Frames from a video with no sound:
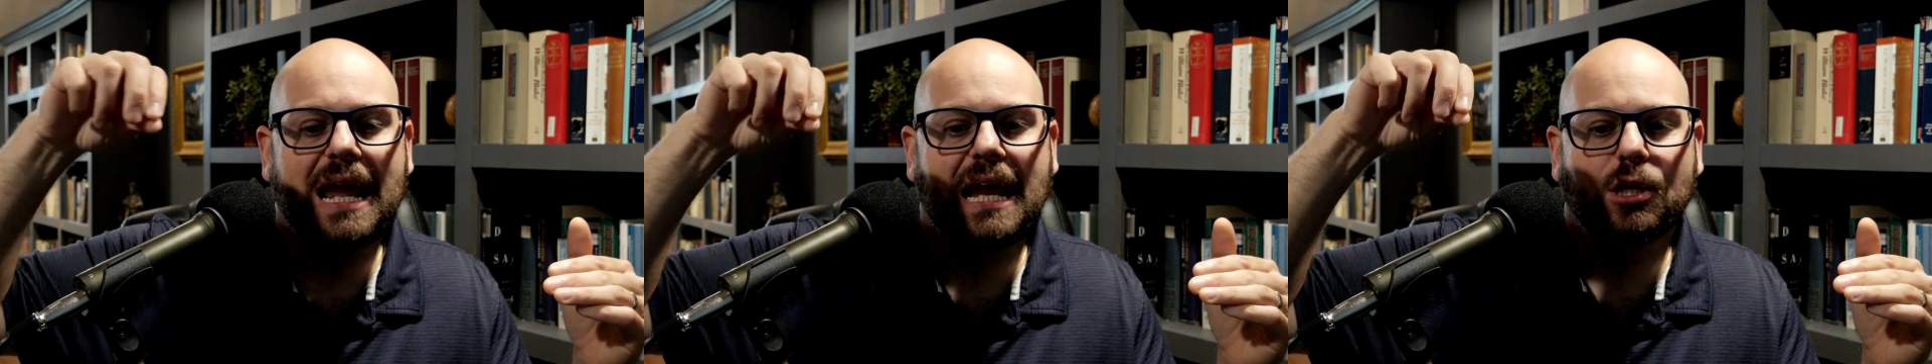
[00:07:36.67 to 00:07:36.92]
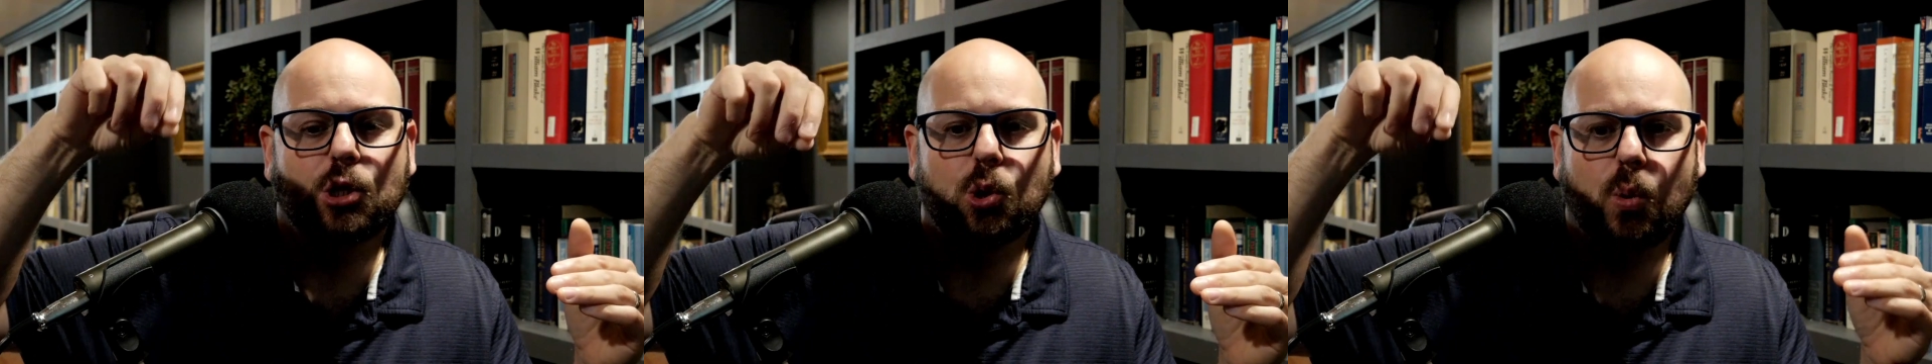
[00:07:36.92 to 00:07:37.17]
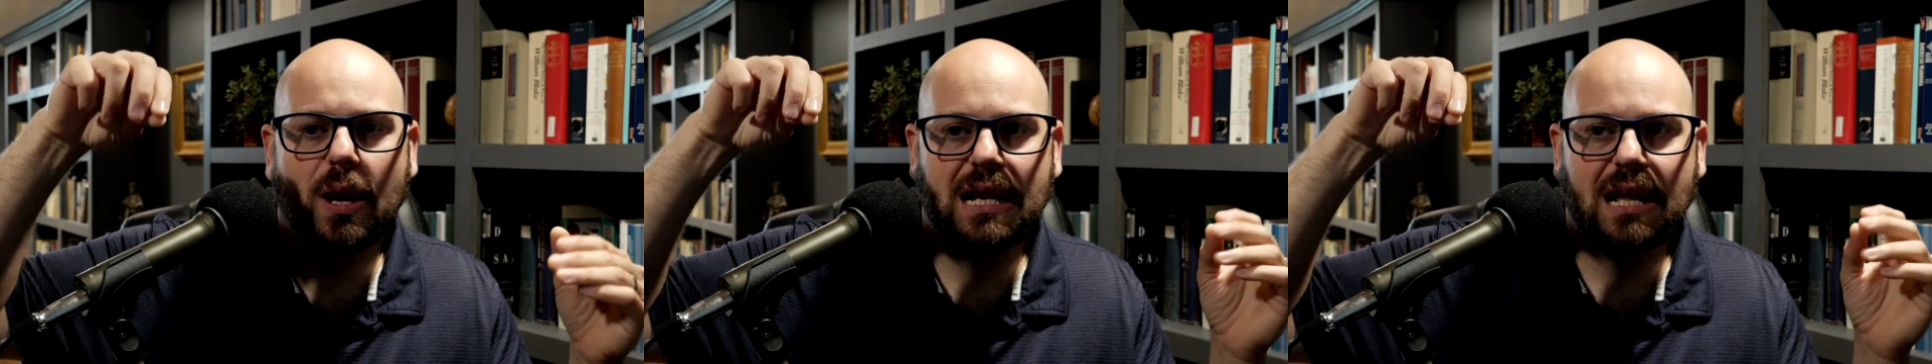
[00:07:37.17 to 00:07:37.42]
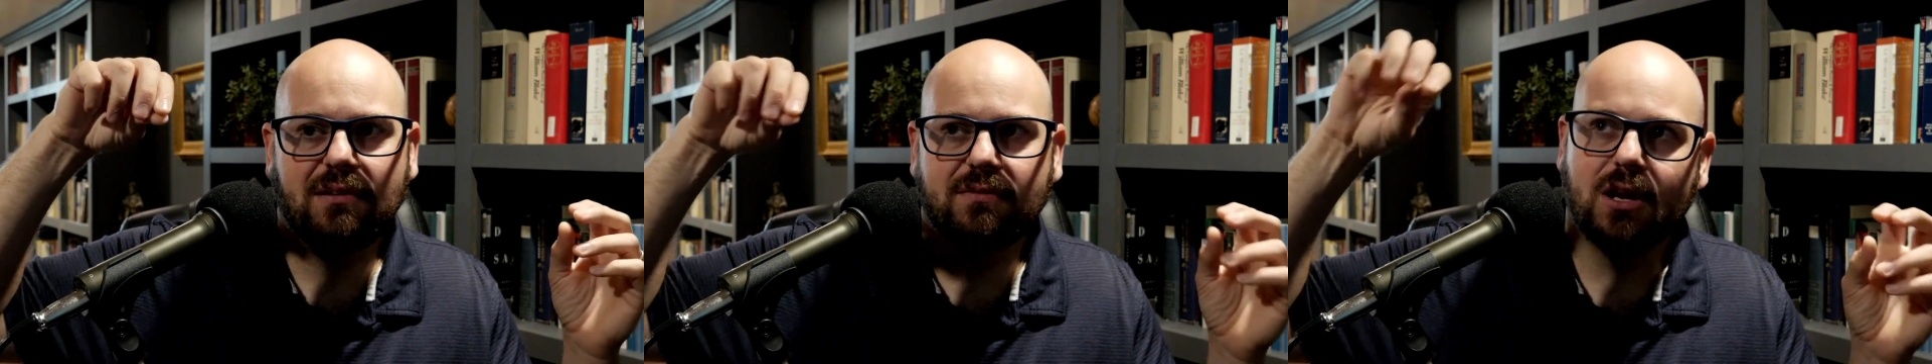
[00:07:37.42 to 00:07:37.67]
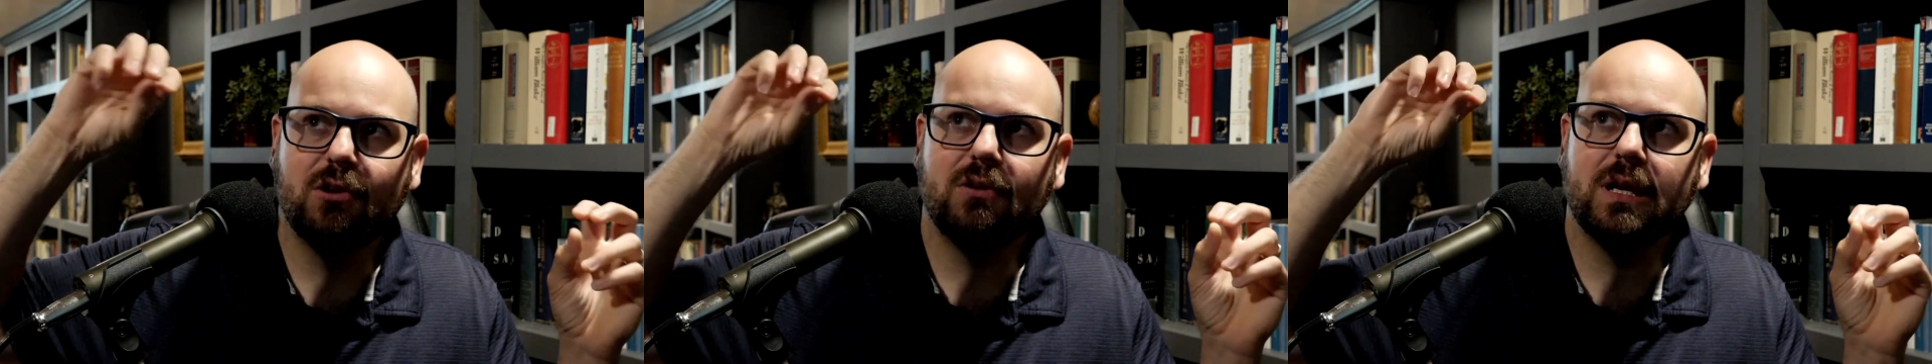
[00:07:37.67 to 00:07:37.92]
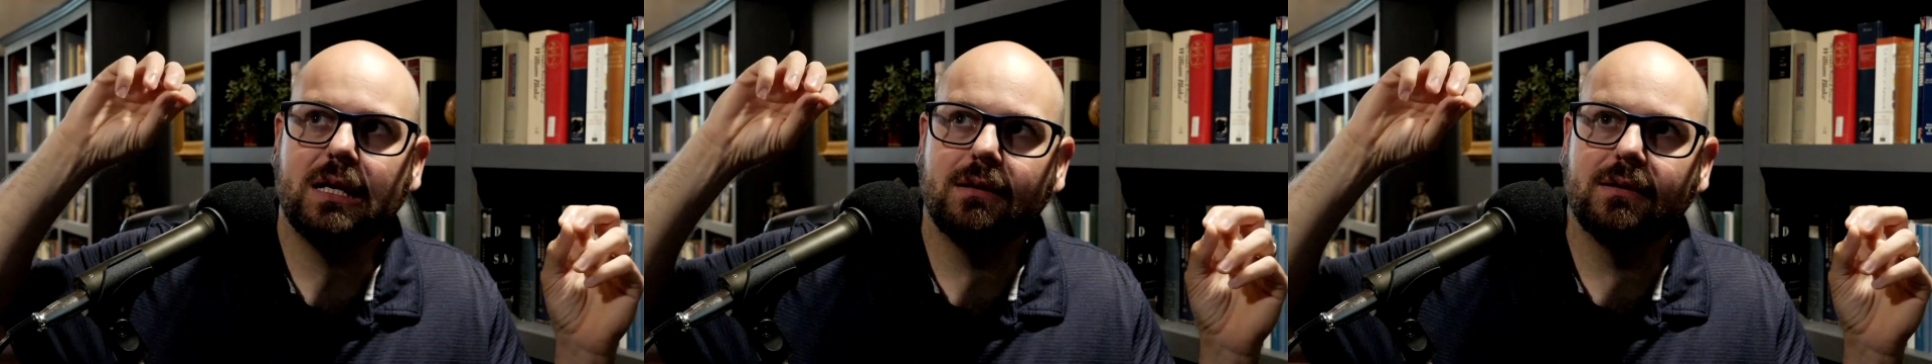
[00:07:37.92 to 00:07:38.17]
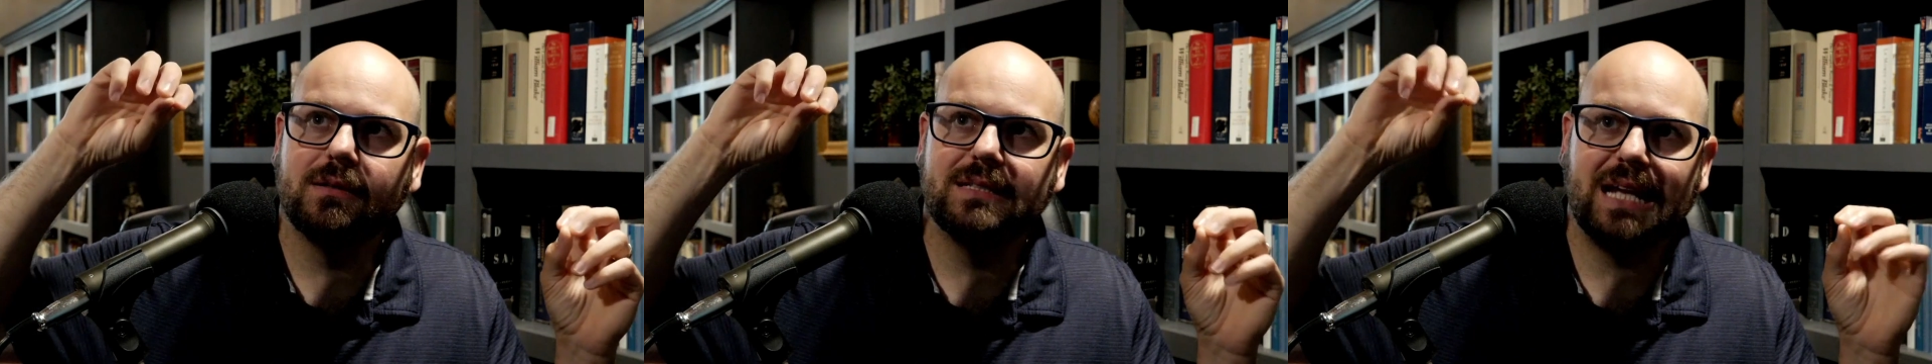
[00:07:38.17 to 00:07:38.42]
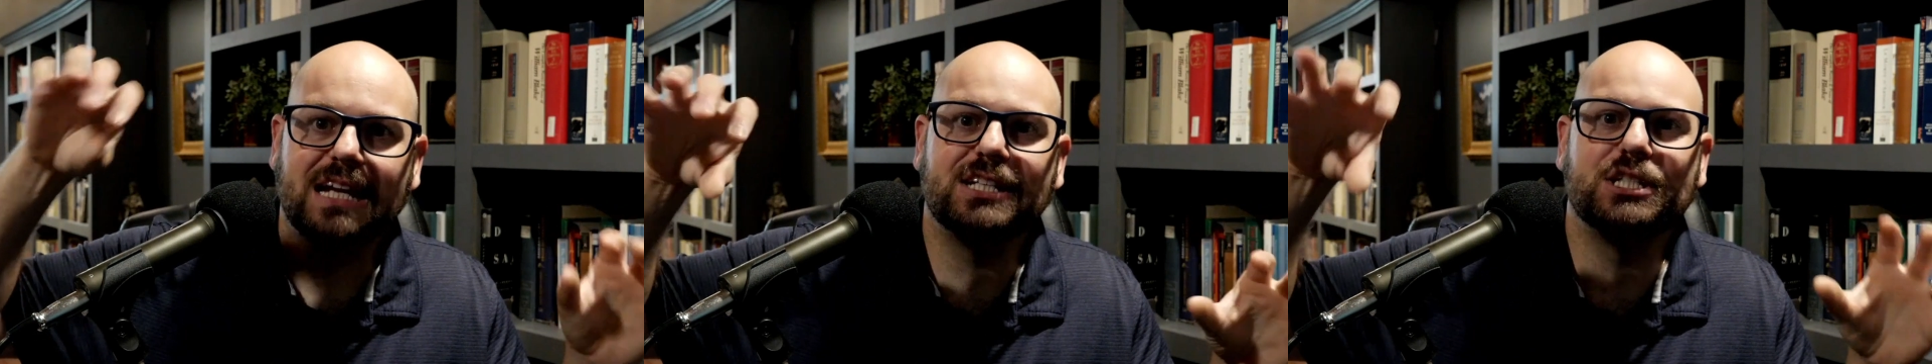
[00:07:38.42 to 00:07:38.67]
in quite a very
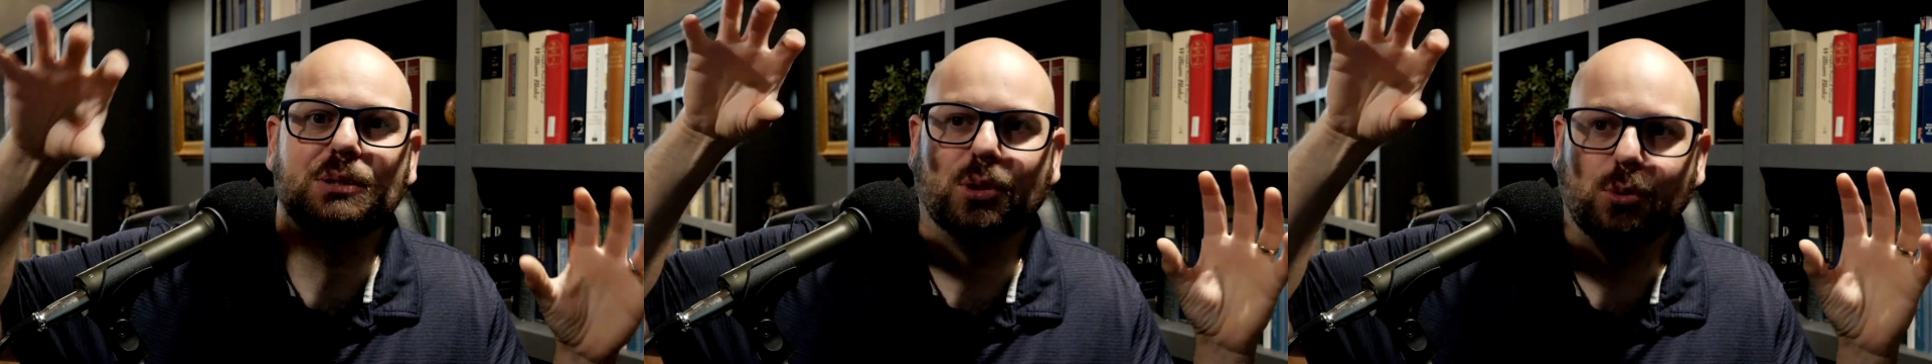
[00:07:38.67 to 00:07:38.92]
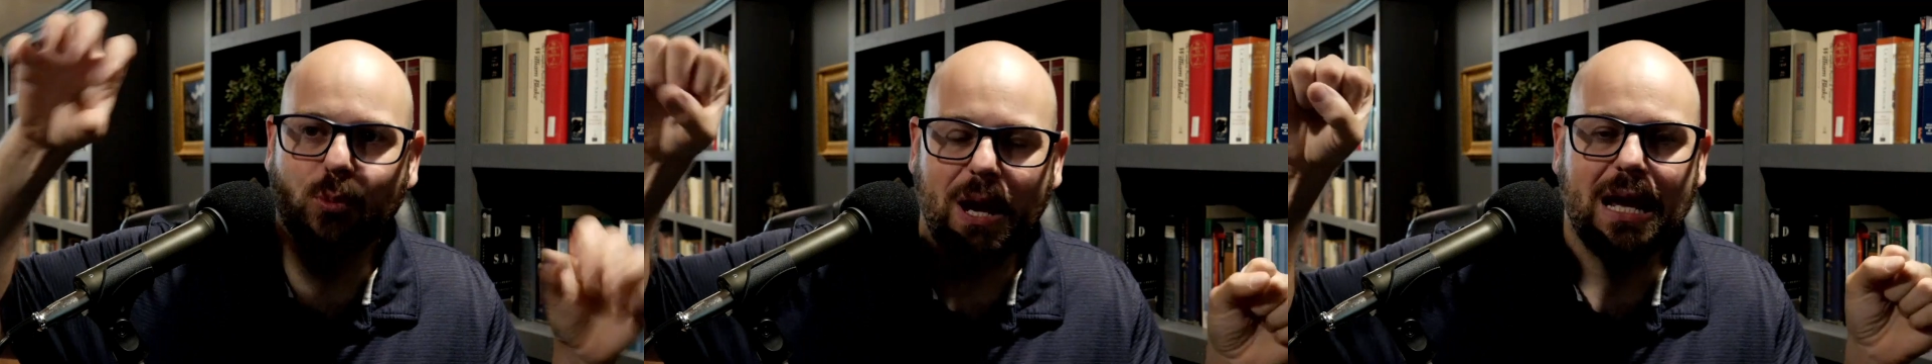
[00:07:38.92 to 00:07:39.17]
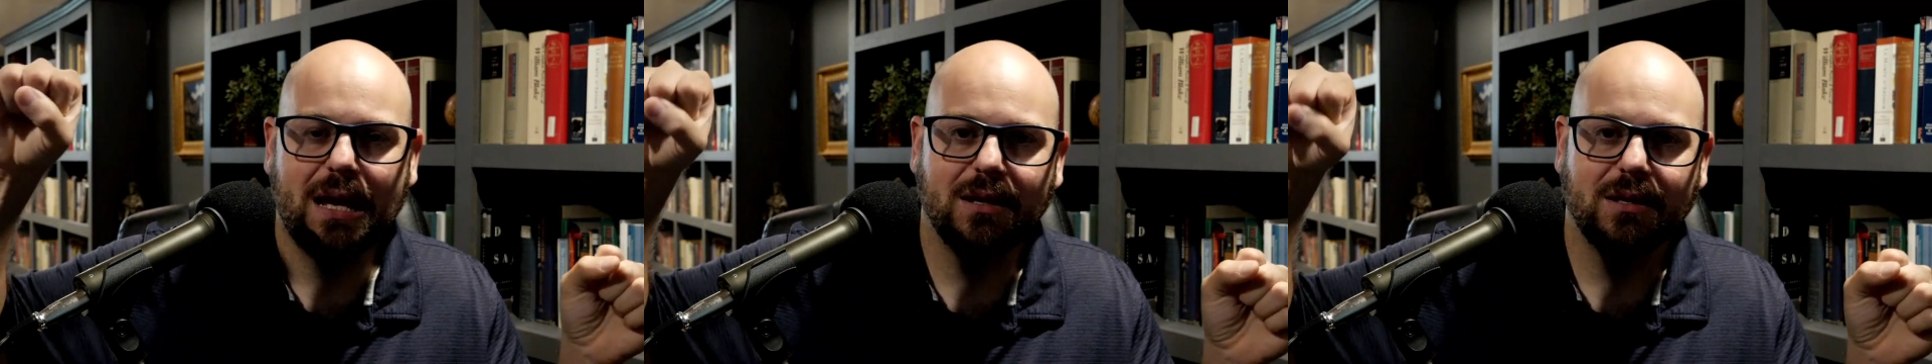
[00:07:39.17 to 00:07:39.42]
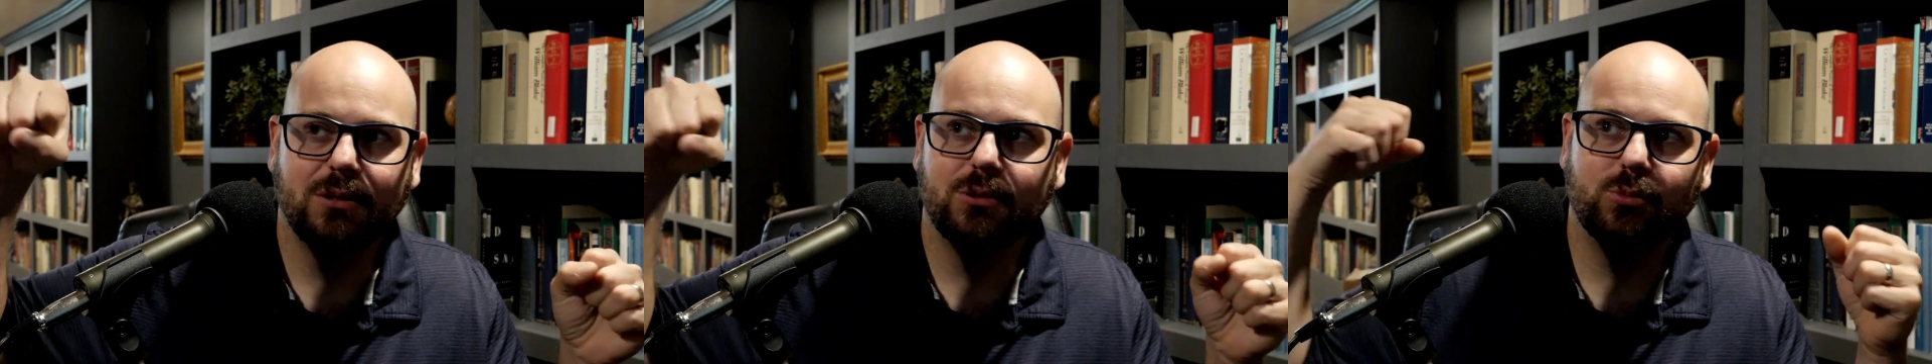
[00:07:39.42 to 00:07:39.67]
tangible way,